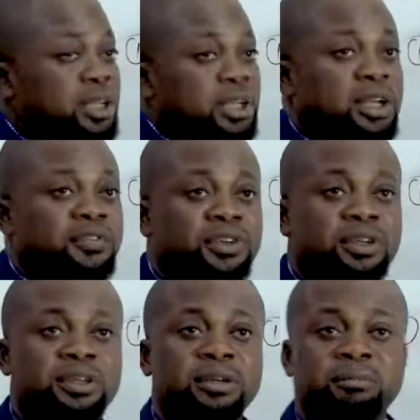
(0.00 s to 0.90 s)
Lifting
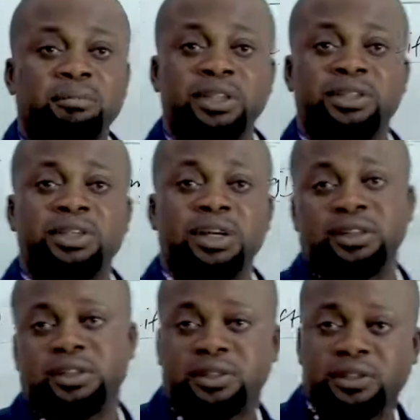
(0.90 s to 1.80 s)

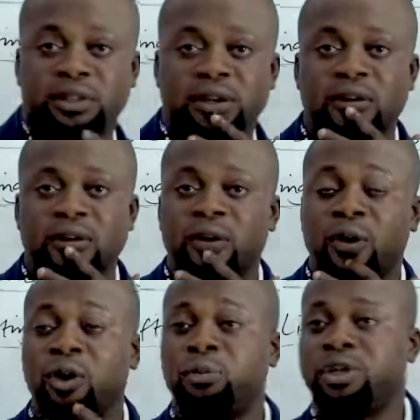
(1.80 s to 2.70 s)
materials
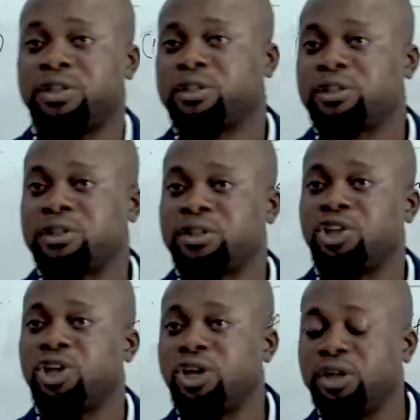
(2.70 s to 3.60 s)
or objects
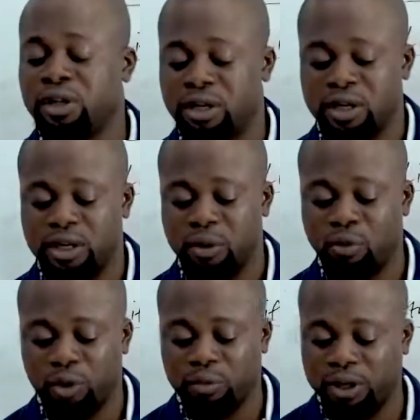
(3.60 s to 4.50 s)
in the
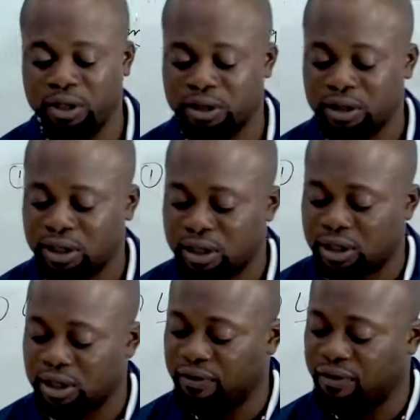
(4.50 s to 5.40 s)
workplace
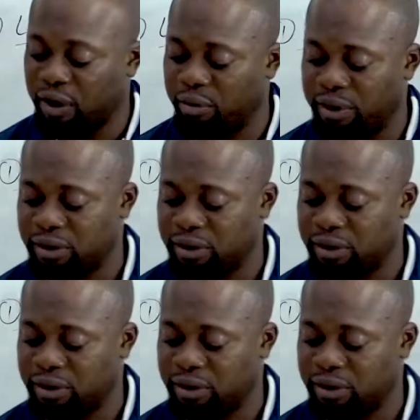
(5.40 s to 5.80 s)
environment.